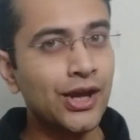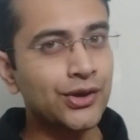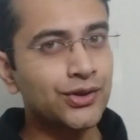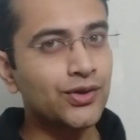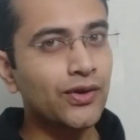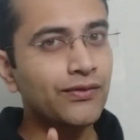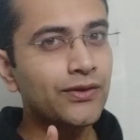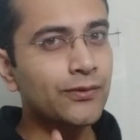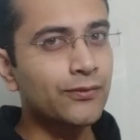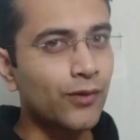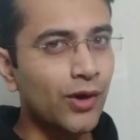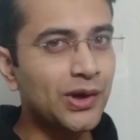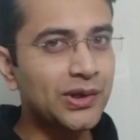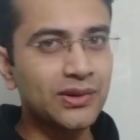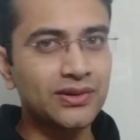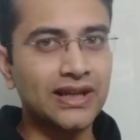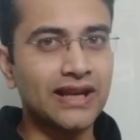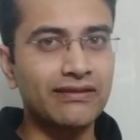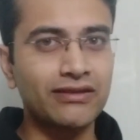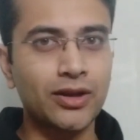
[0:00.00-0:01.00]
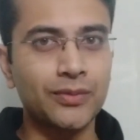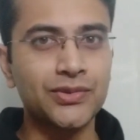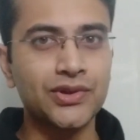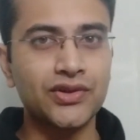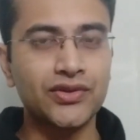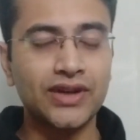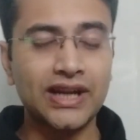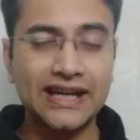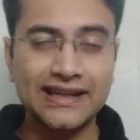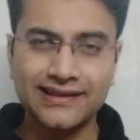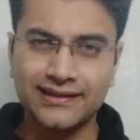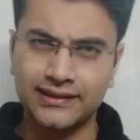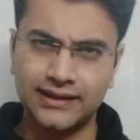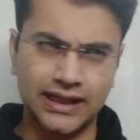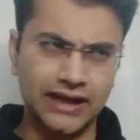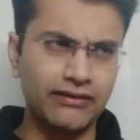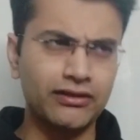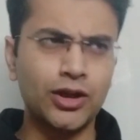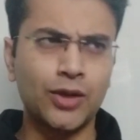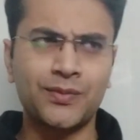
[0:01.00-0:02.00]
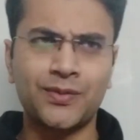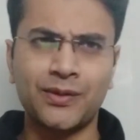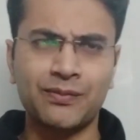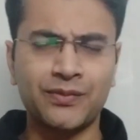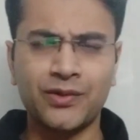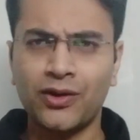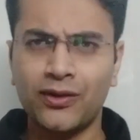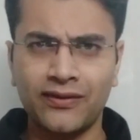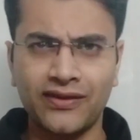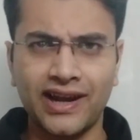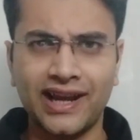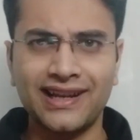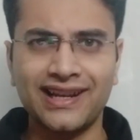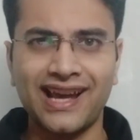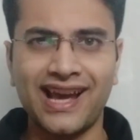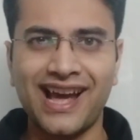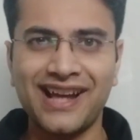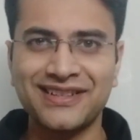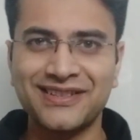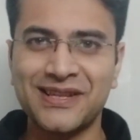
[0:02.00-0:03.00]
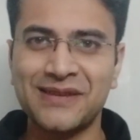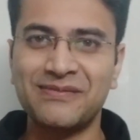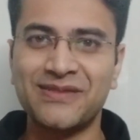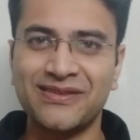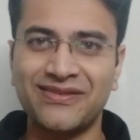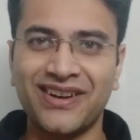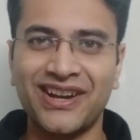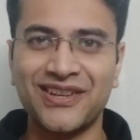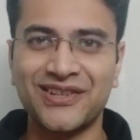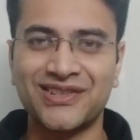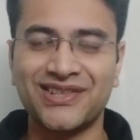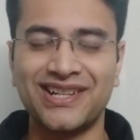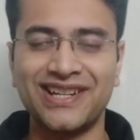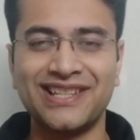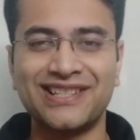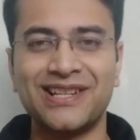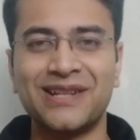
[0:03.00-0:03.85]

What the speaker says: So if you want to level up your grades, level up your profile and simplify your studies,